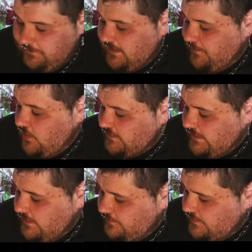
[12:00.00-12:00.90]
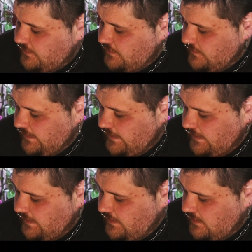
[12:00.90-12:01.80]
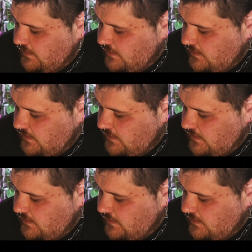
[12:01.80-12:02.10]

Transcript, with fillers: And I'm going to pot up the